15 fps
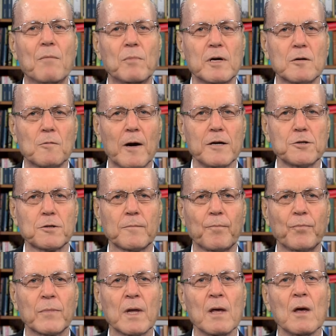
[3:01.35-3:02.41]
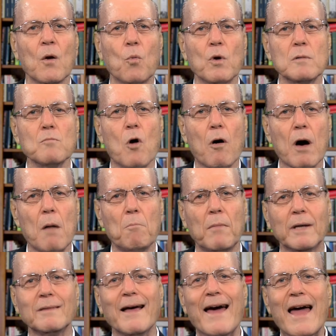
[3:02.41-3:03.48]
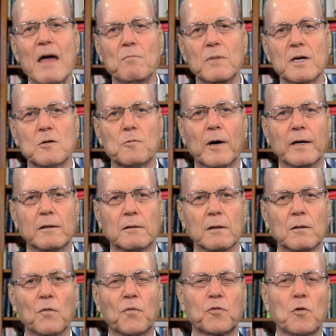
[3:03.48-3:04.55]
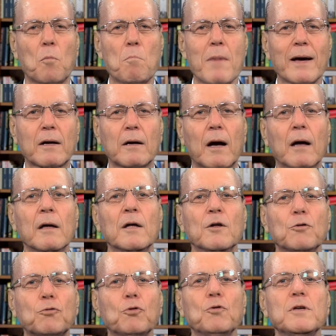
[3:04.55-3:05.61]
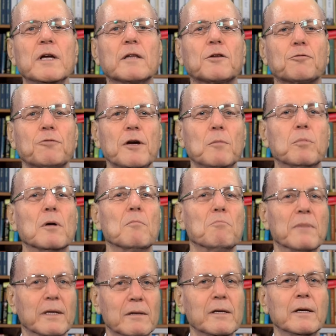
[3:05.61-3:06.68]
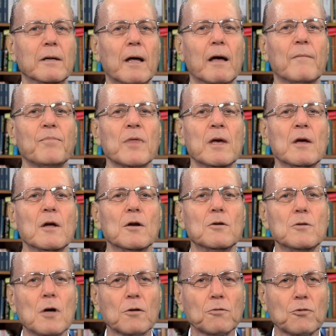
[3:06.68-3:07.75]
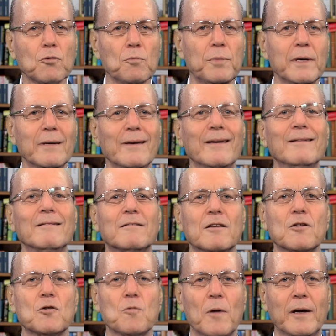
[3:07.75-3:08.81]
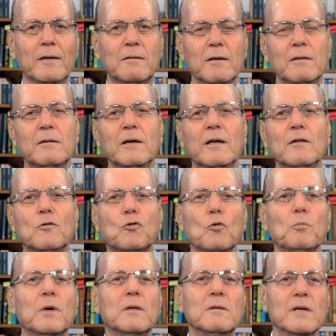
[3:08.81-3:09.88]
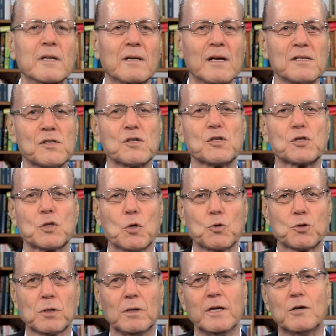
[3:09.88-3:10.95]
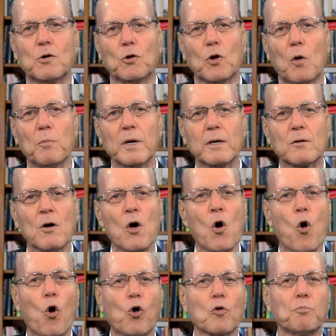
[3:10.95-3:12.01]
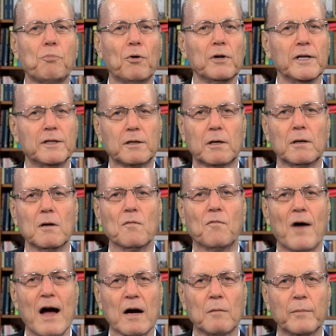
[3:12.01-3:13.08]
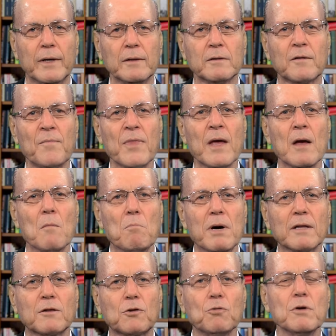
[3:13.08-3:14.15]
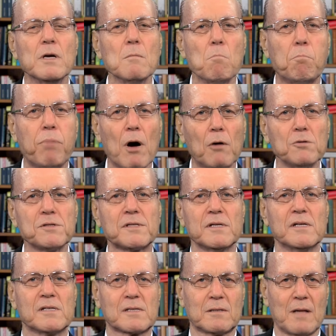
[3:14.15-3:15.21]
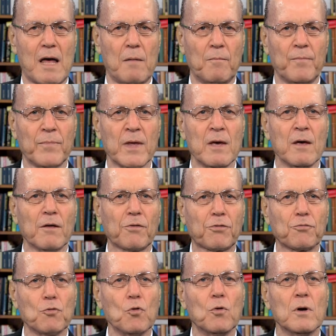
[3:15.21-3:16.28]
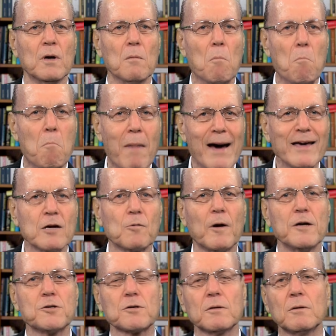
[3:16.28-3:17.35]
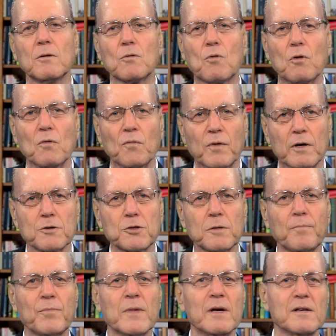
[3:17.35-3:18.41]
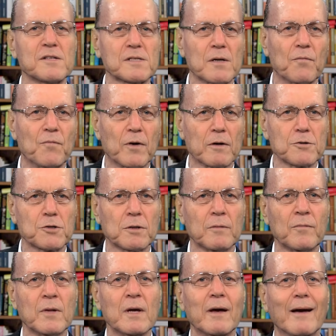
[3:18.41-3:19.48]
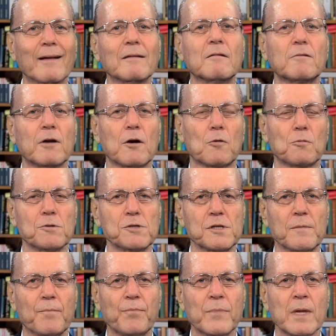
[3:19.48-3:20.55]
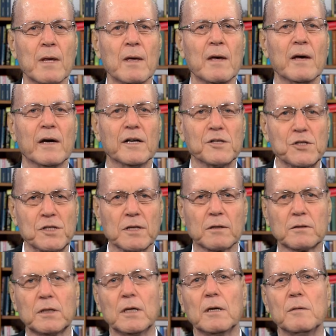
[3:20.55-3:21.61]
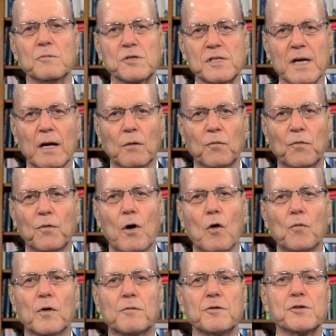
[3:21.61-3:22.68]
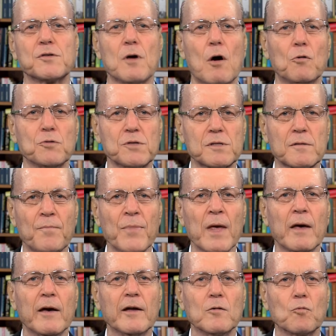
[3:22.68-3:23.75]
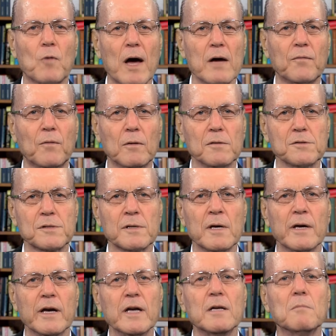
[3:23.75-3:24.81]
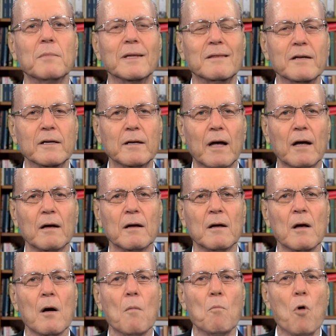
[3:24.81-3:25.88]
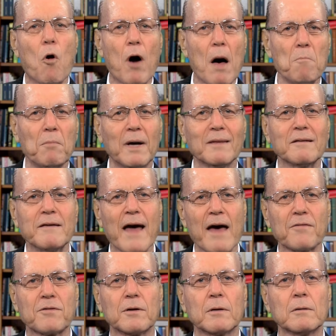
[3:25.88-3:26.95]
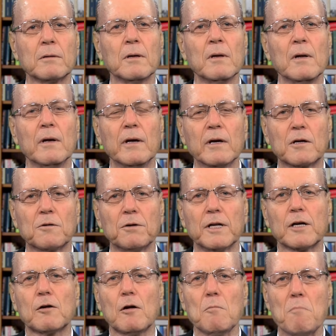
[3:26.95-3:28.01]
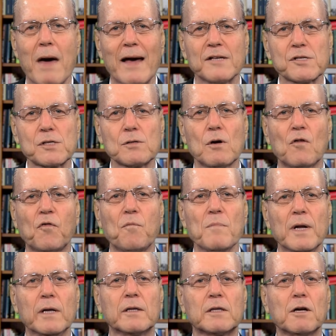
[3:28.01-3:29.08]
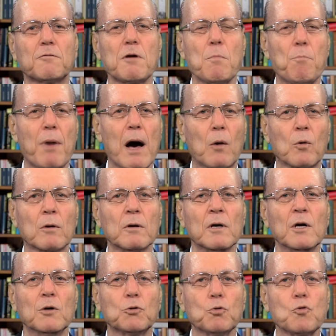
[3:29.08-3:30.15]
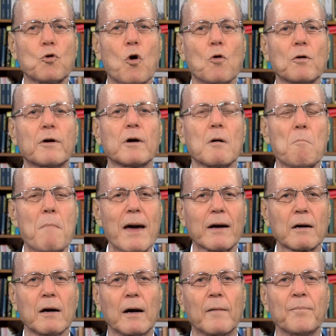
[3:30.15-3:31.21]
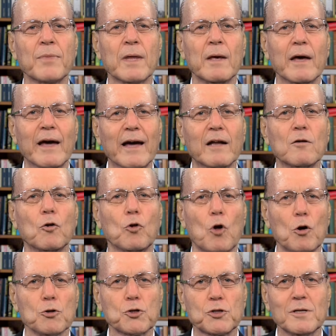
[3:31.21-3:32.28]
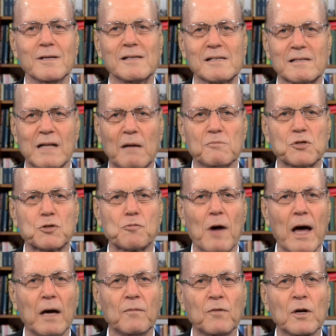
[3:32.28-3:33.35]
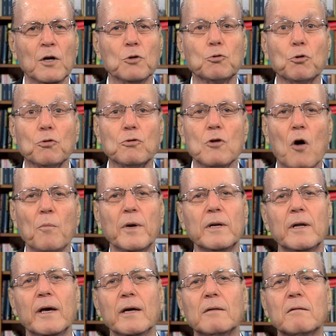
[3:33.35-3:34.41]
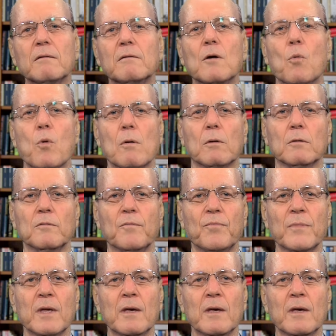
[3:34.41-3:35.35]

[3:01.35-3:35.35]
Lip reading: emigration, when Muhammad emigrated from Mecca to Yathrib, Medina, not to be integrated into Medina's social, economic, or political environment, but to impose Islam through migration, conversion, subversion, and terrorism. Asserting himself over his hosts and rivals in Medina, Muhammad gathered a critical mass of military power to conquer Mecca and launch Islam's drive to dominate the world.